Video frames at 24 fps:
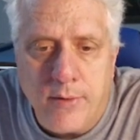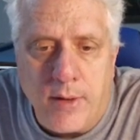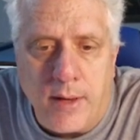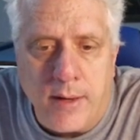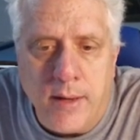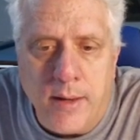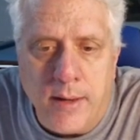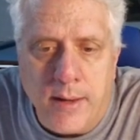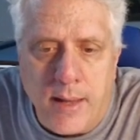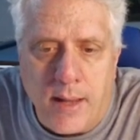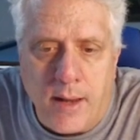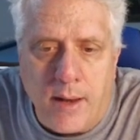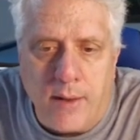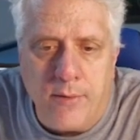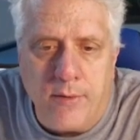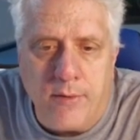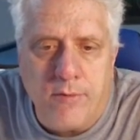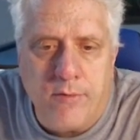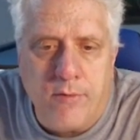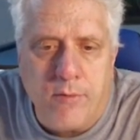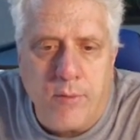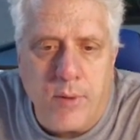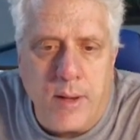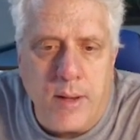can get on this
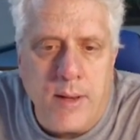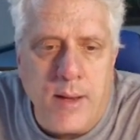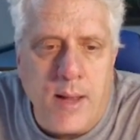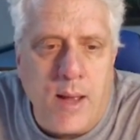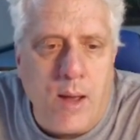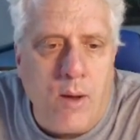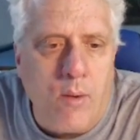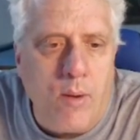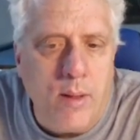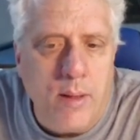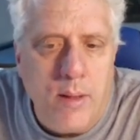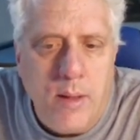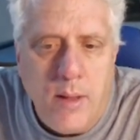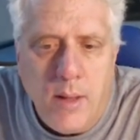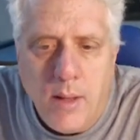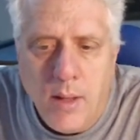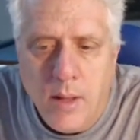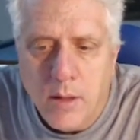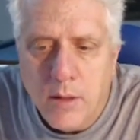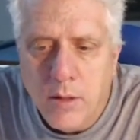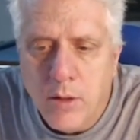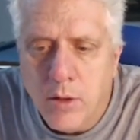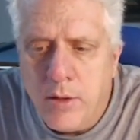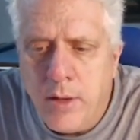3. Now,
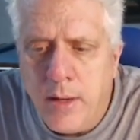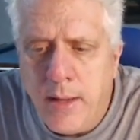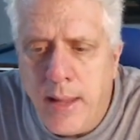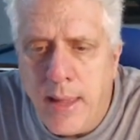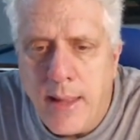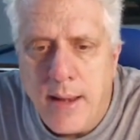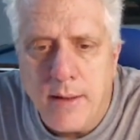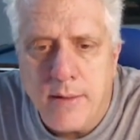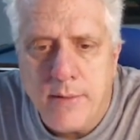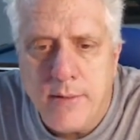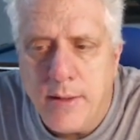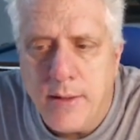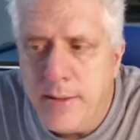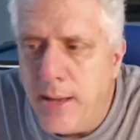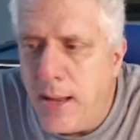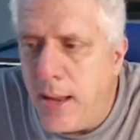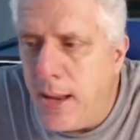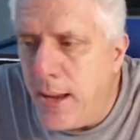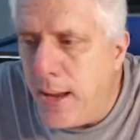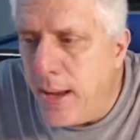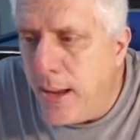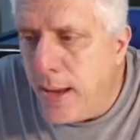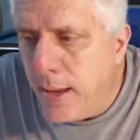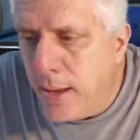looking at it
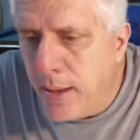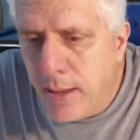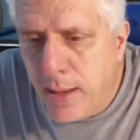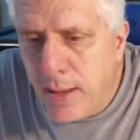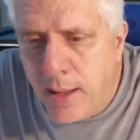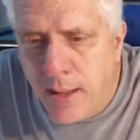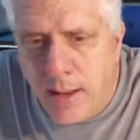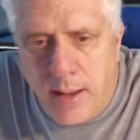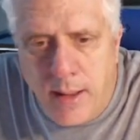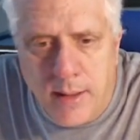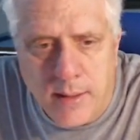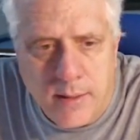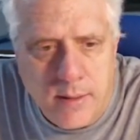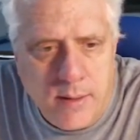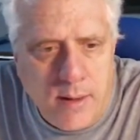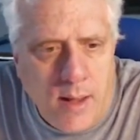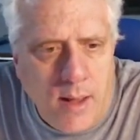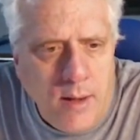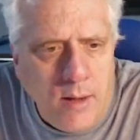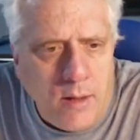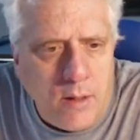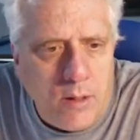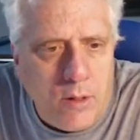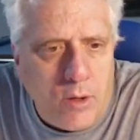today, it
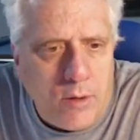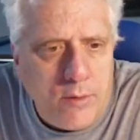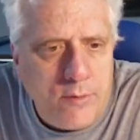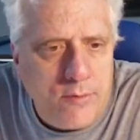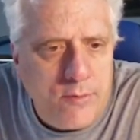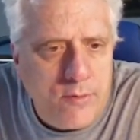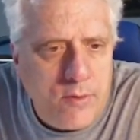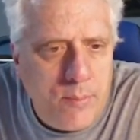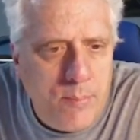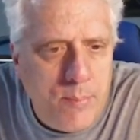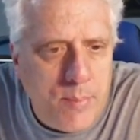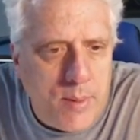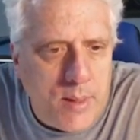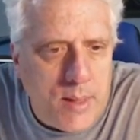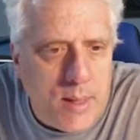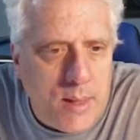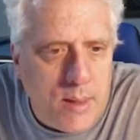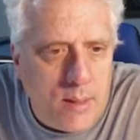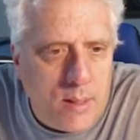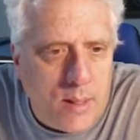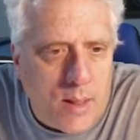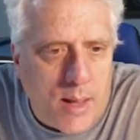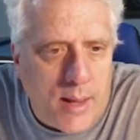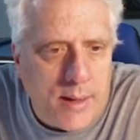kind of looks to me
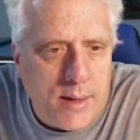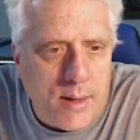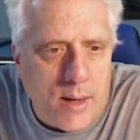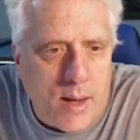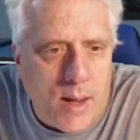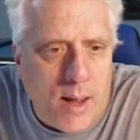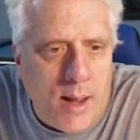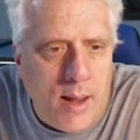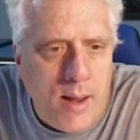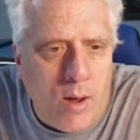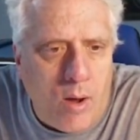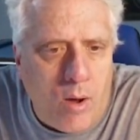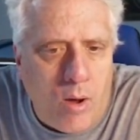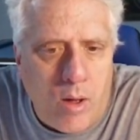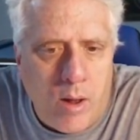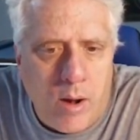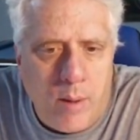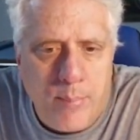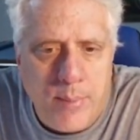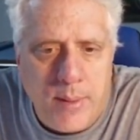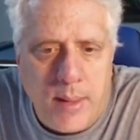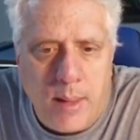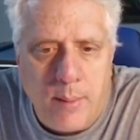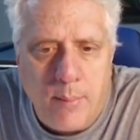like I ought to
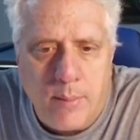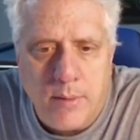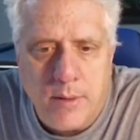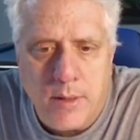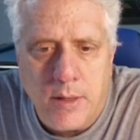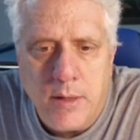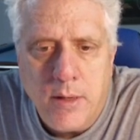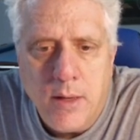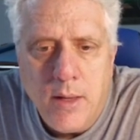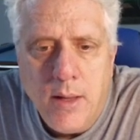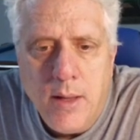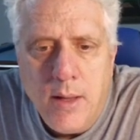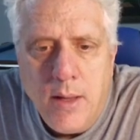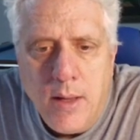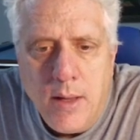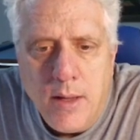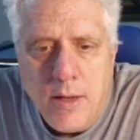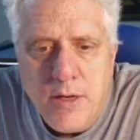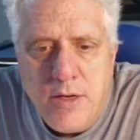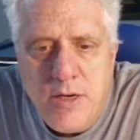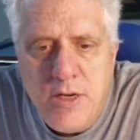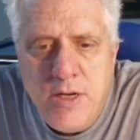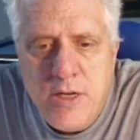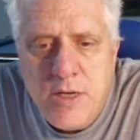be able to
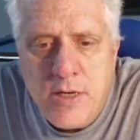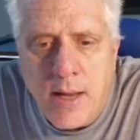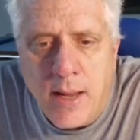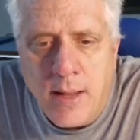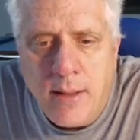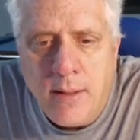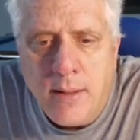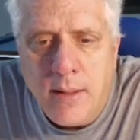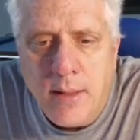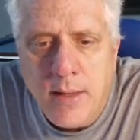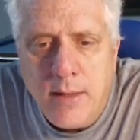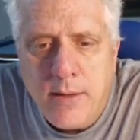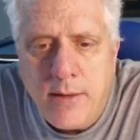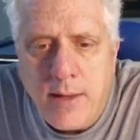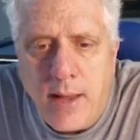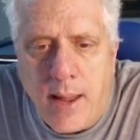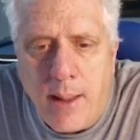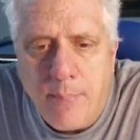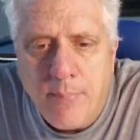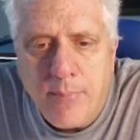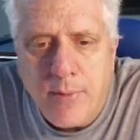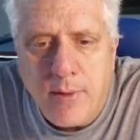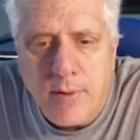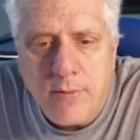gently
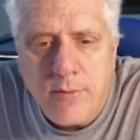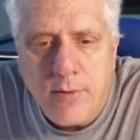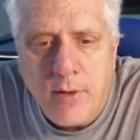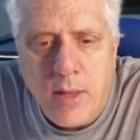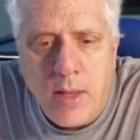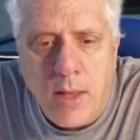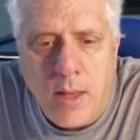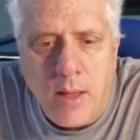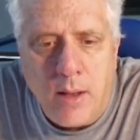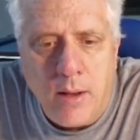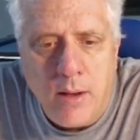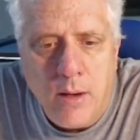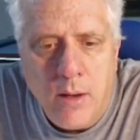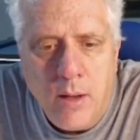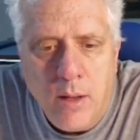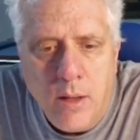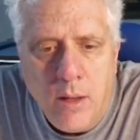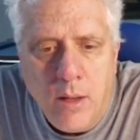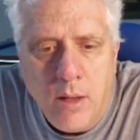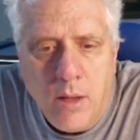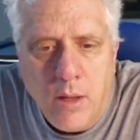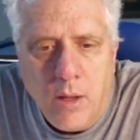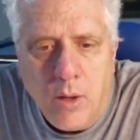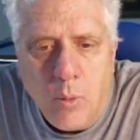tap this in
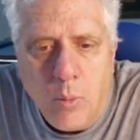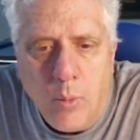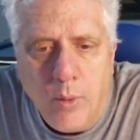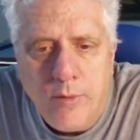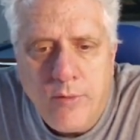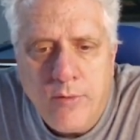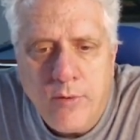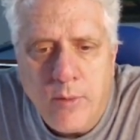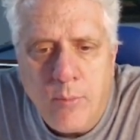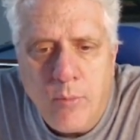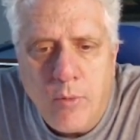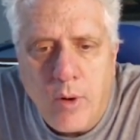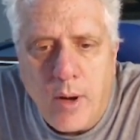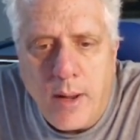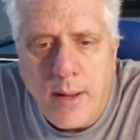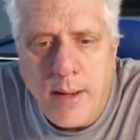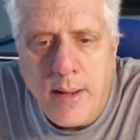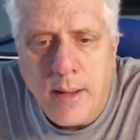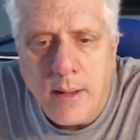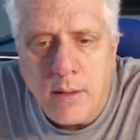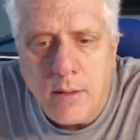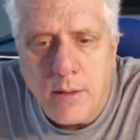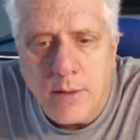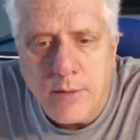with some right
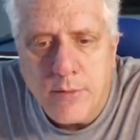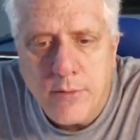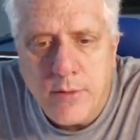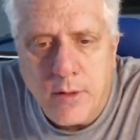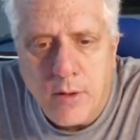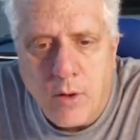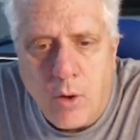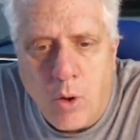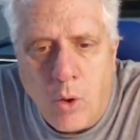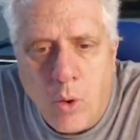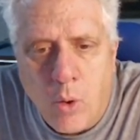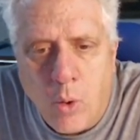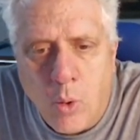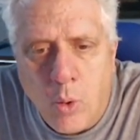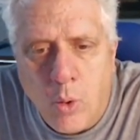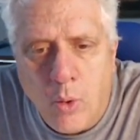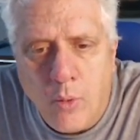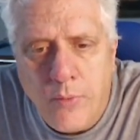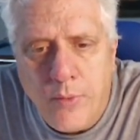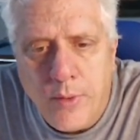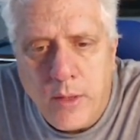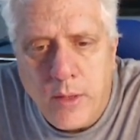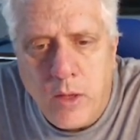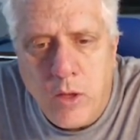English to
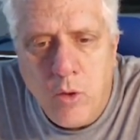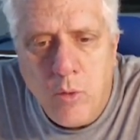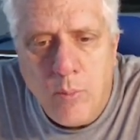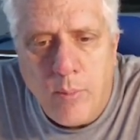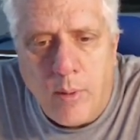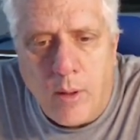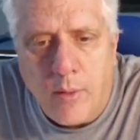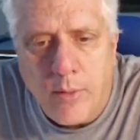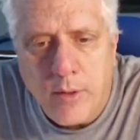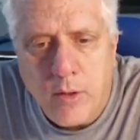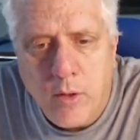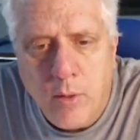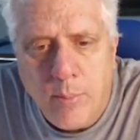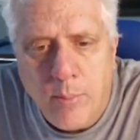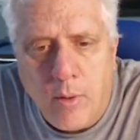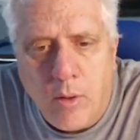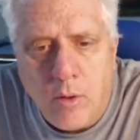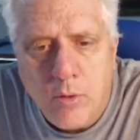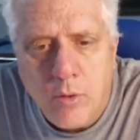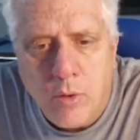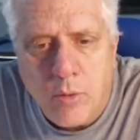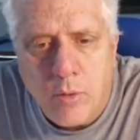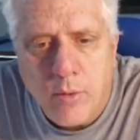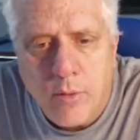hold the cue ball. The cue ball will
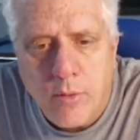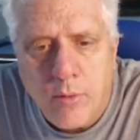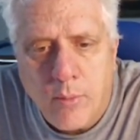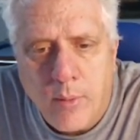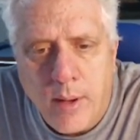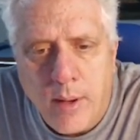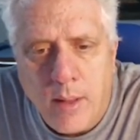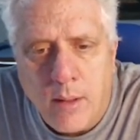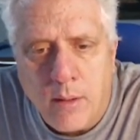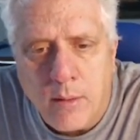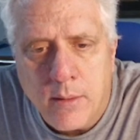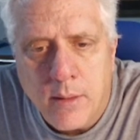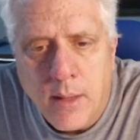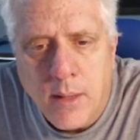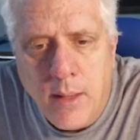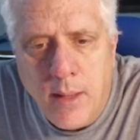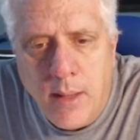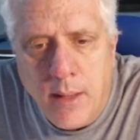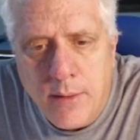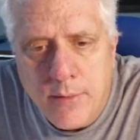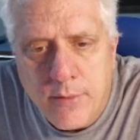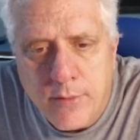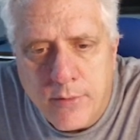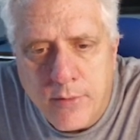go to the rail and
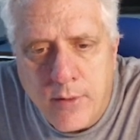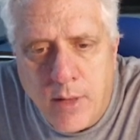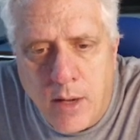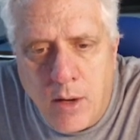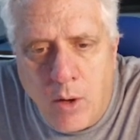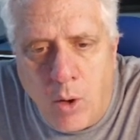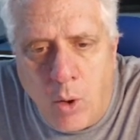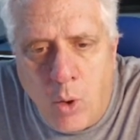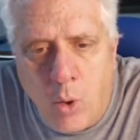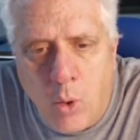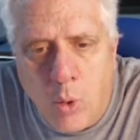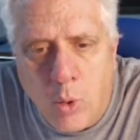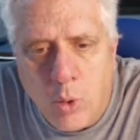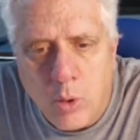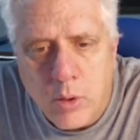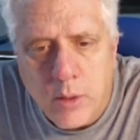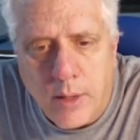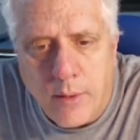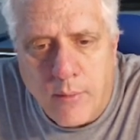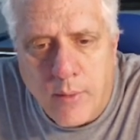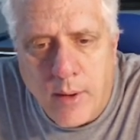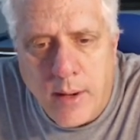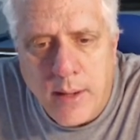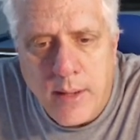just kind of hold
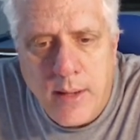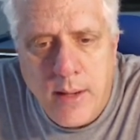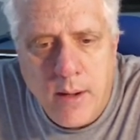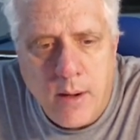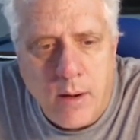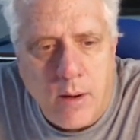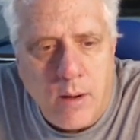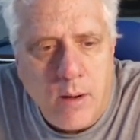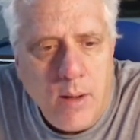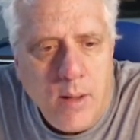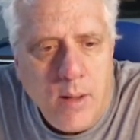it right here.